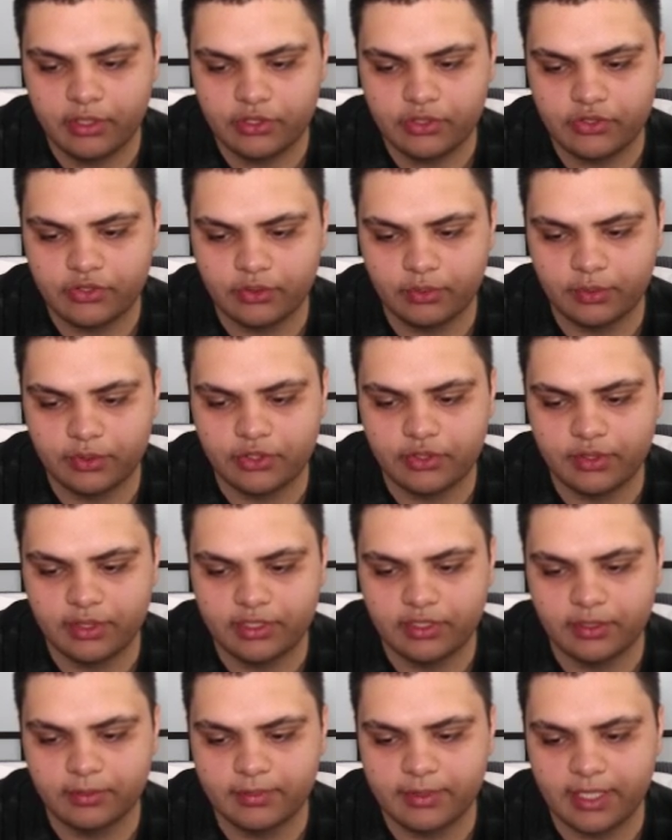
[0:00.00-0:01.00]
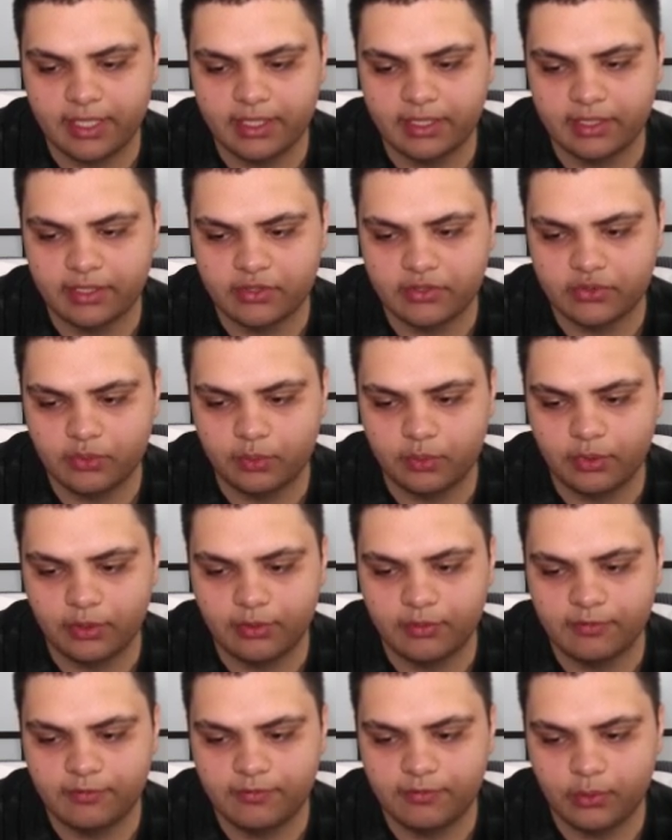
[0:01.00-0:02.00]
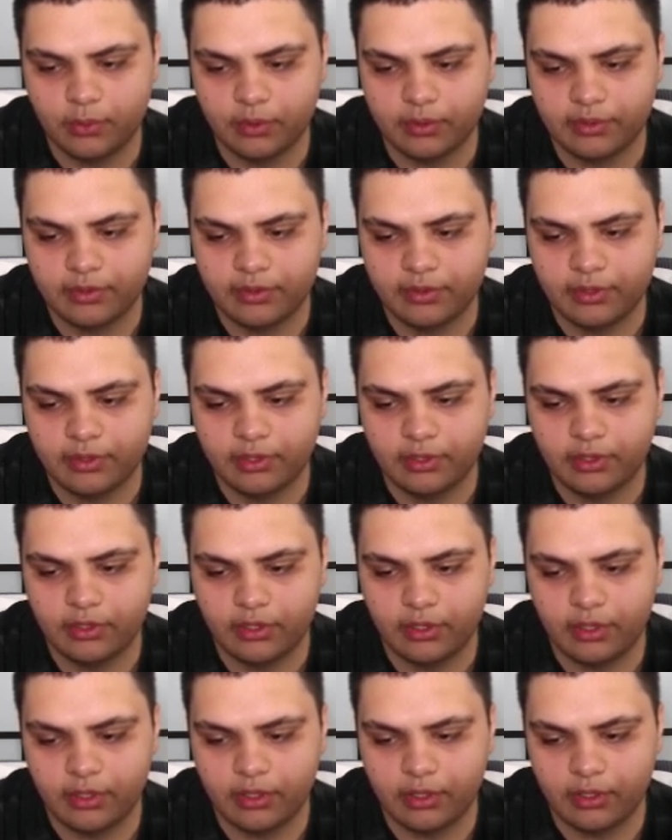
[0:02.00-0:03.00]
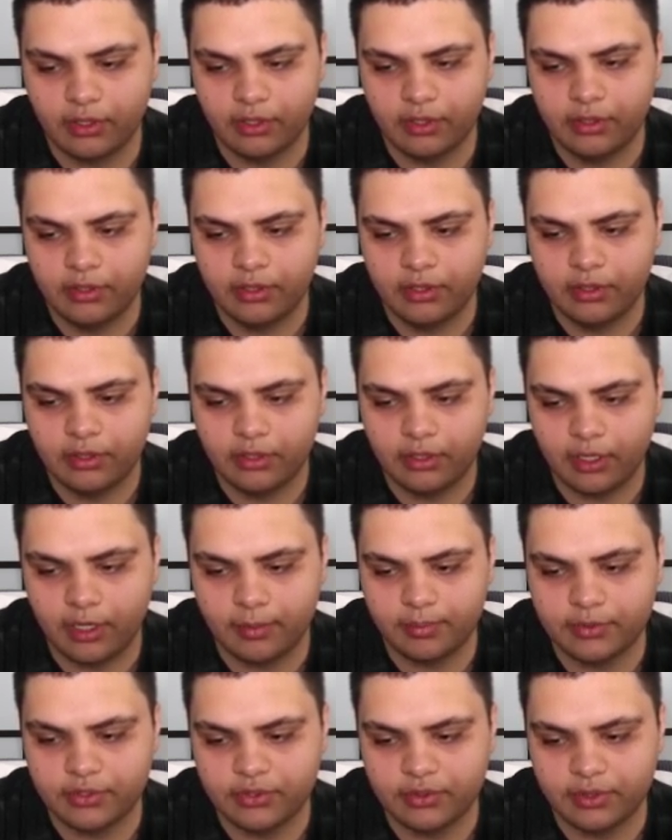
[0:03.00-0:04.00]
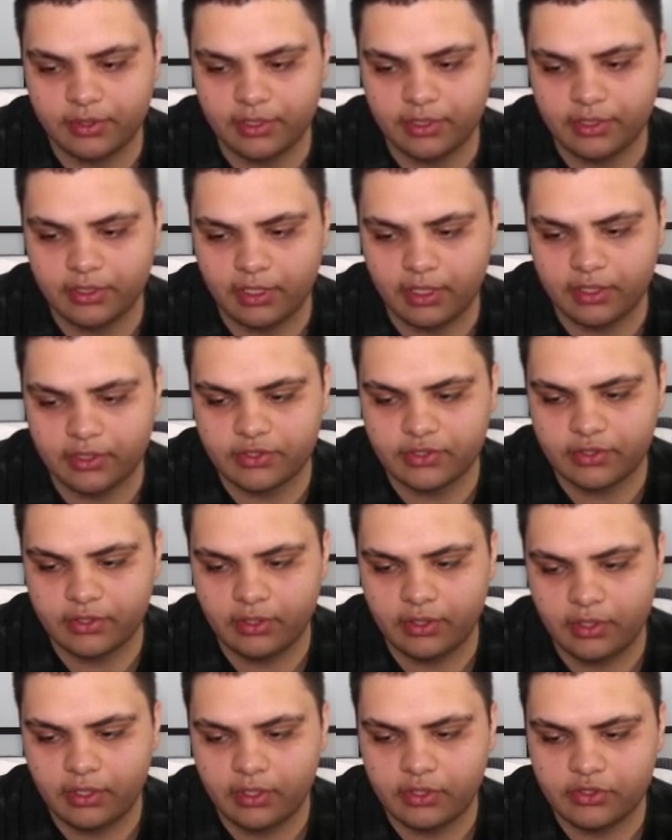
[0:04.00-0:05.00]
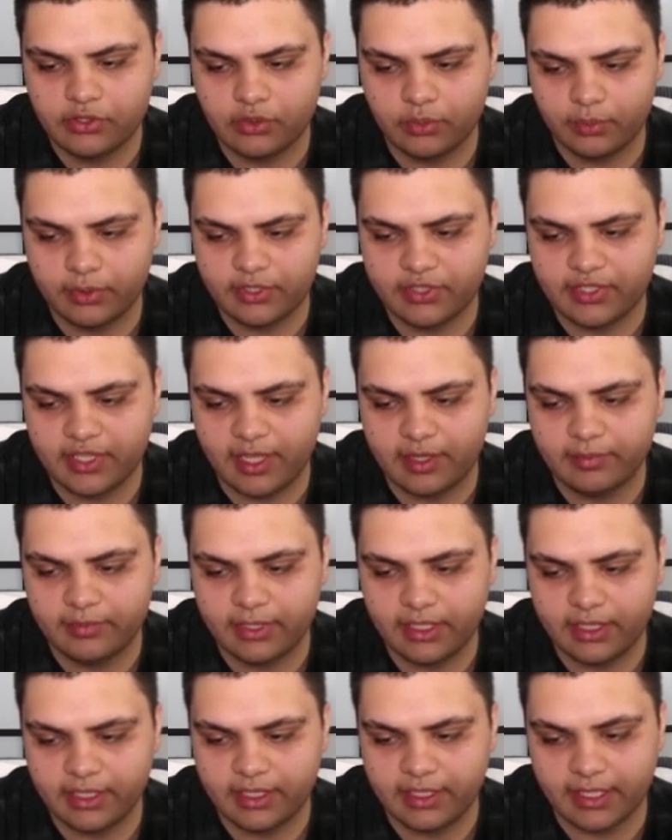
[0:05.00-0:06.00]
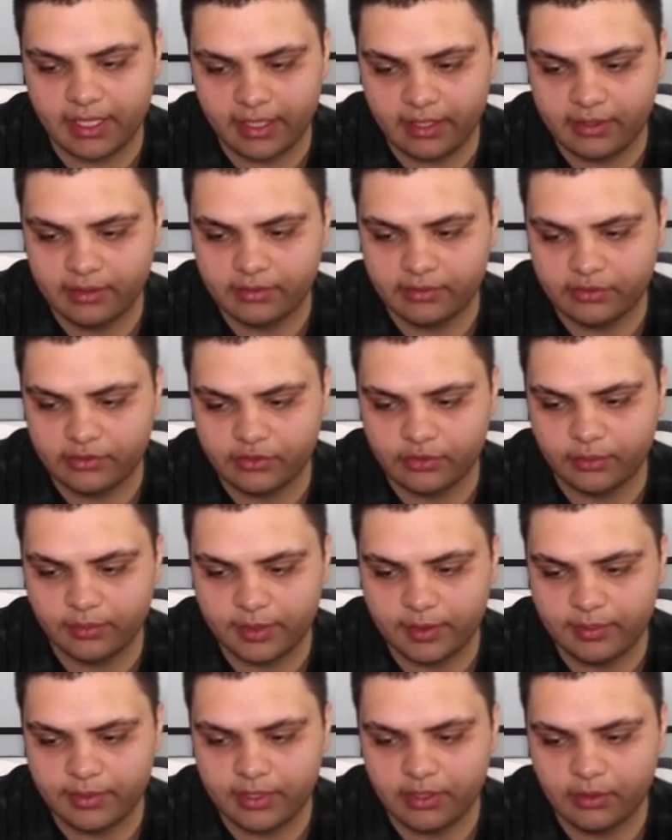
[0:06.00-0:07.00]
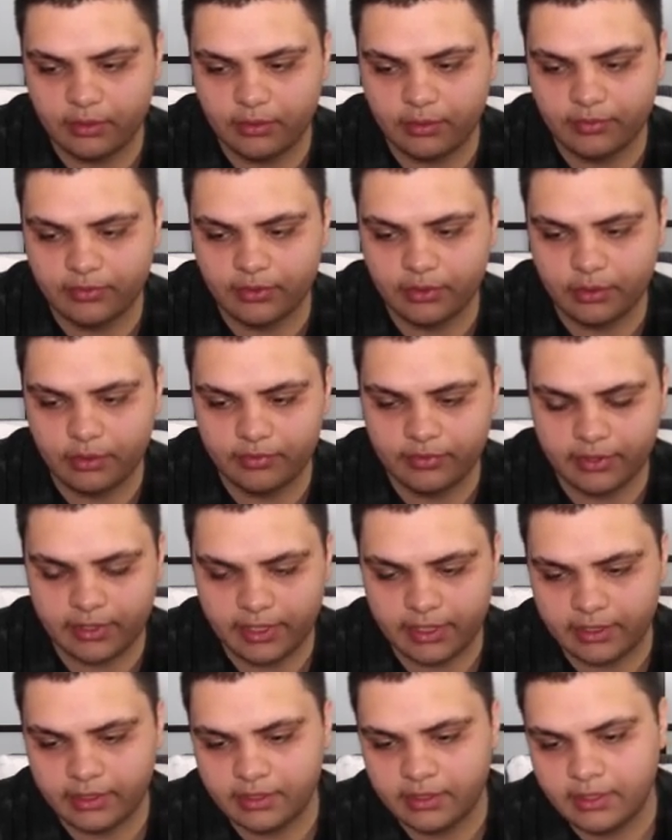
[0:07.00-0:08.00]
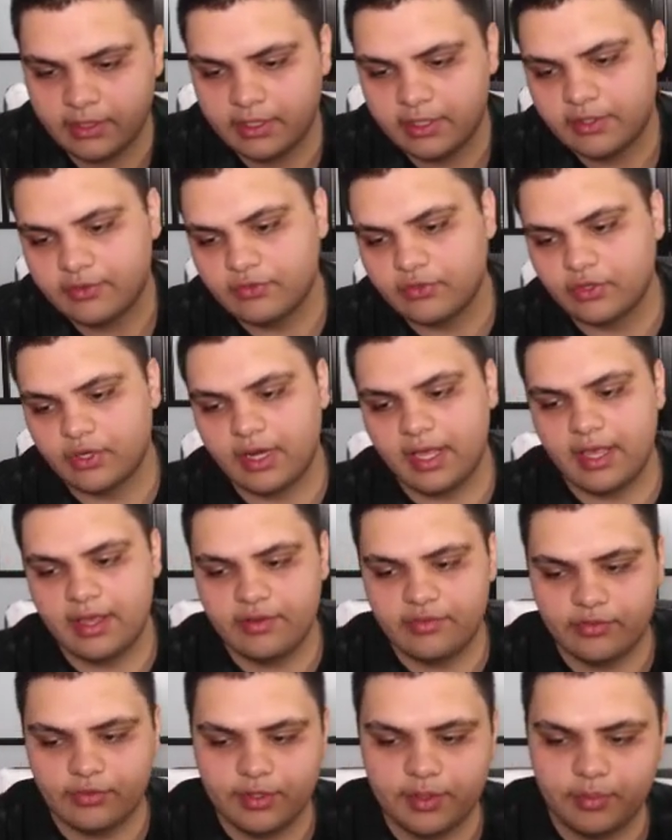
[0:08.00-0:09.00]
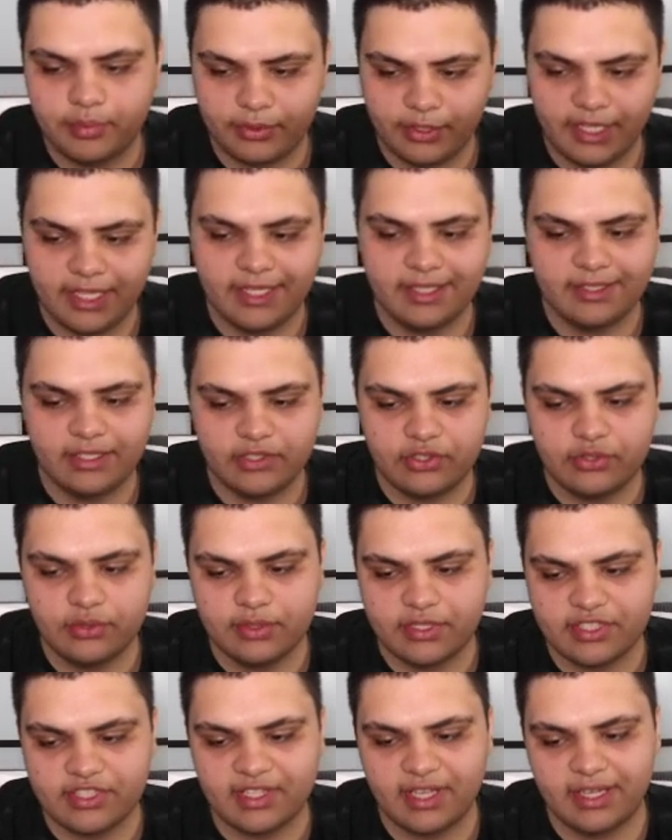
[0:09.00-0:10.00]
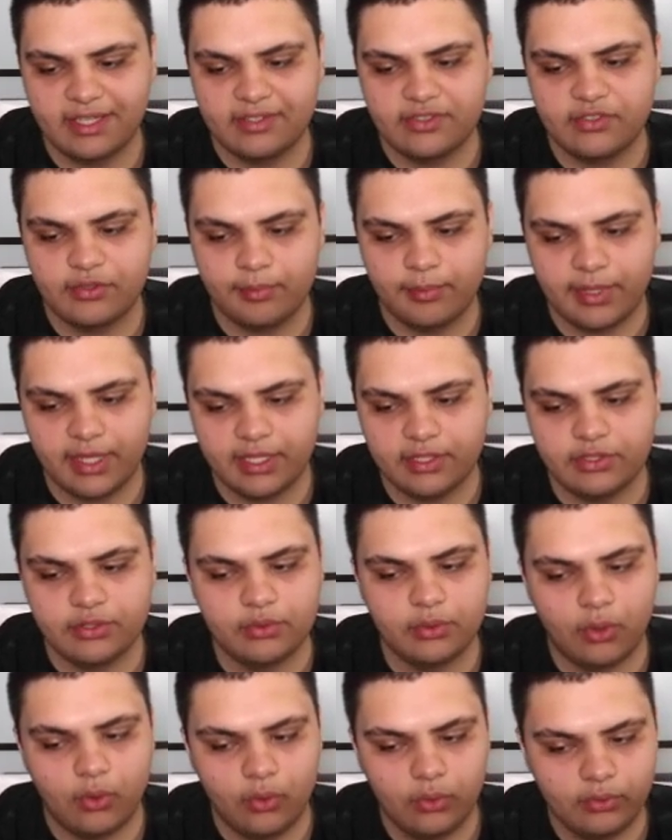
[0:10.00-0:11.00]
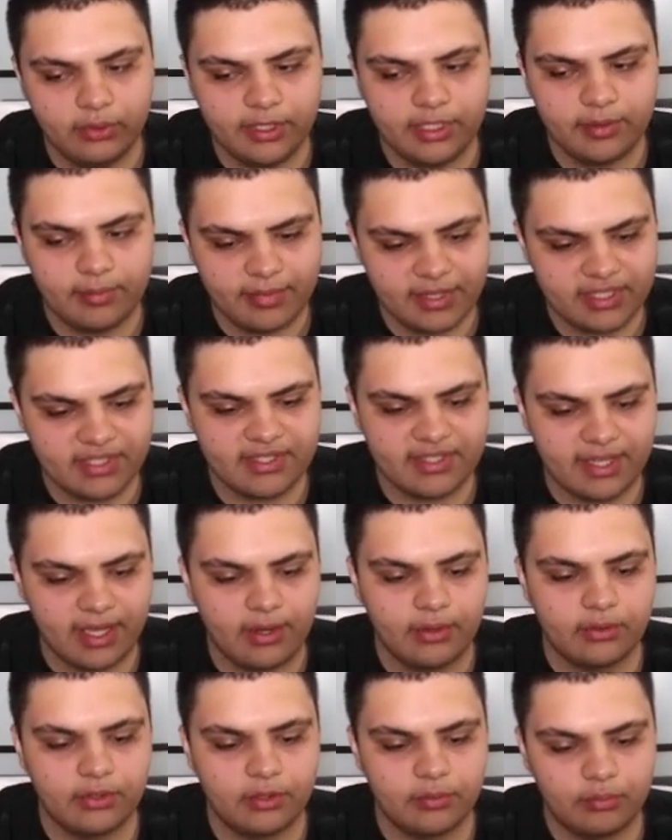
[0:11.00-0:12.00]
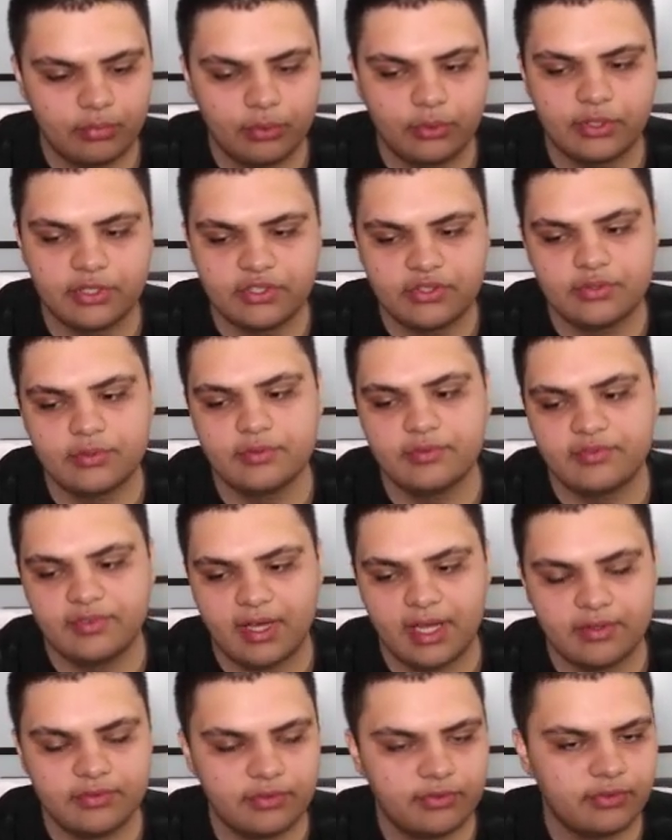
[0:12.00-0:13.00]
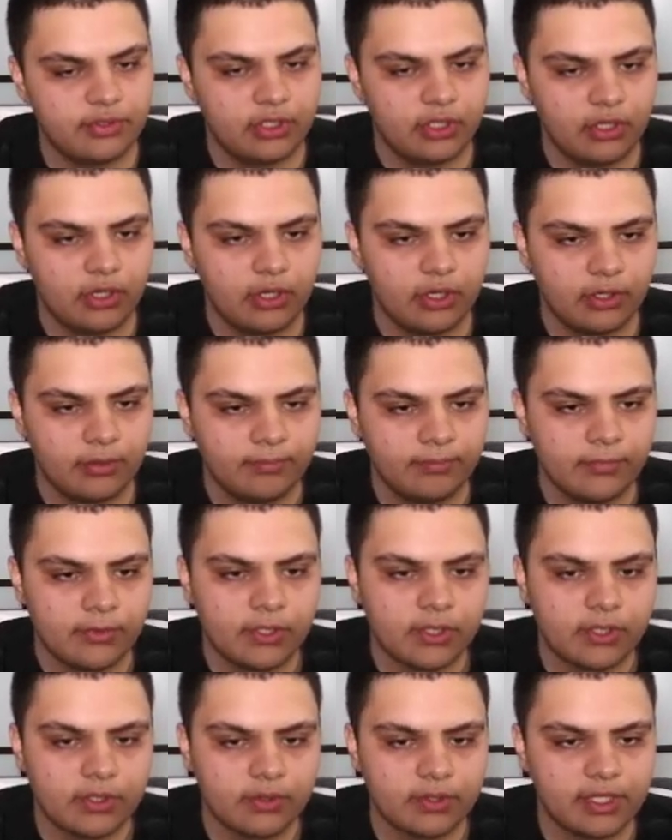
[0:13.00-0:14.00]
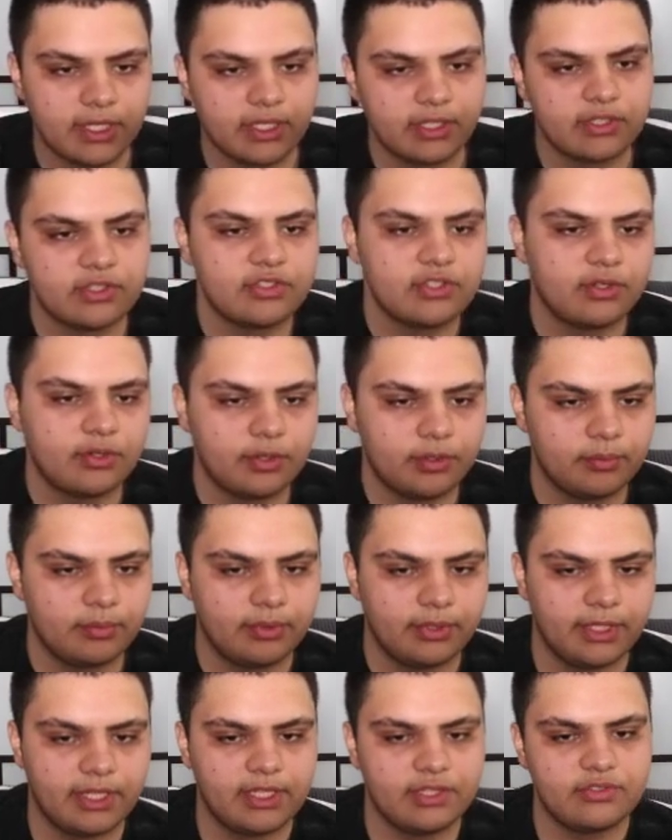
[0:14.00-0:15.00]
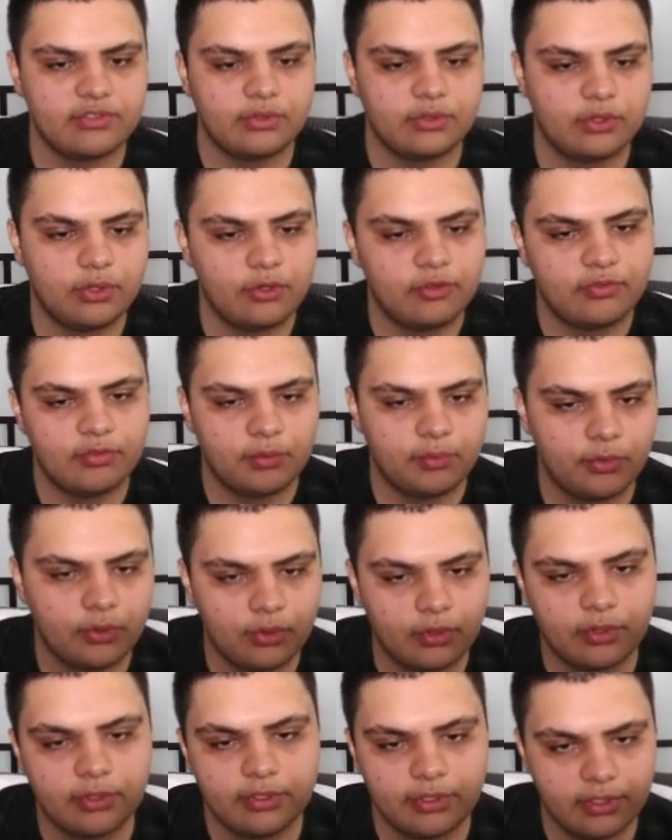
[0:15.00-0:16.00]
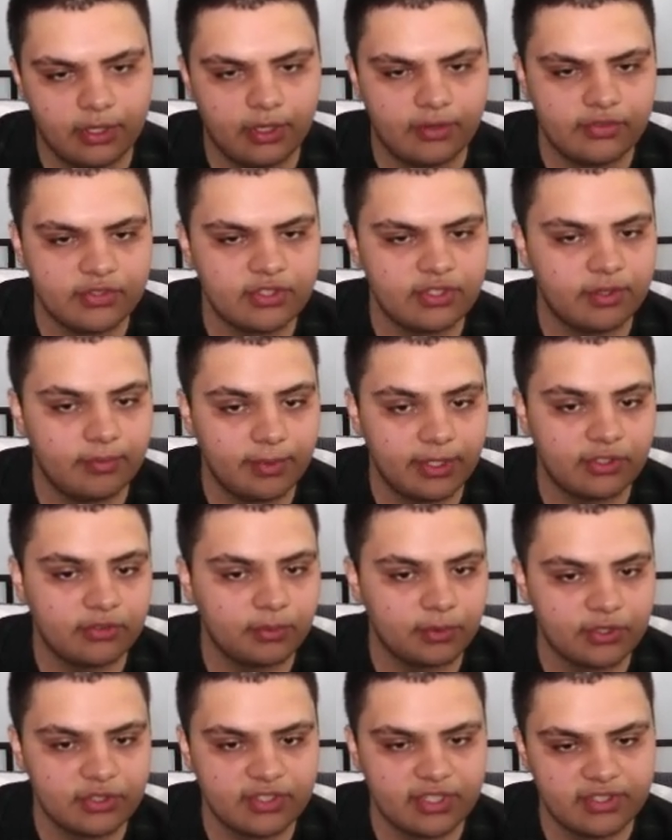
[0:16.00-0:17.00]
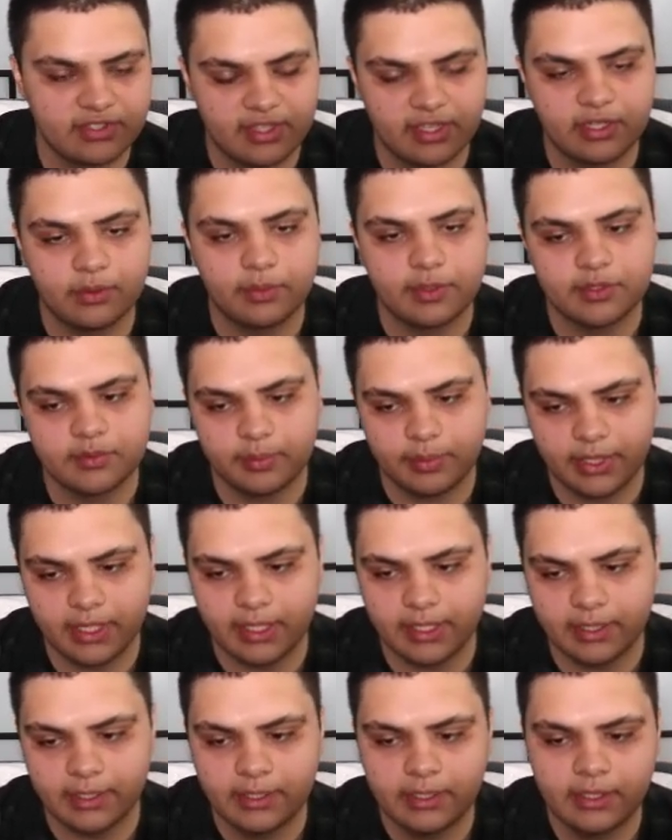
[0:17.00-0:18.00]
So what you end up getting is 1/4 car opportunity cost. So what does that mean? Again, to repeat over and over again, for every plane that you decided to make, you only missed out on 0.25 of a car. Okay, and considering planes will go for more, you know, obviously it makes more sense anyways, but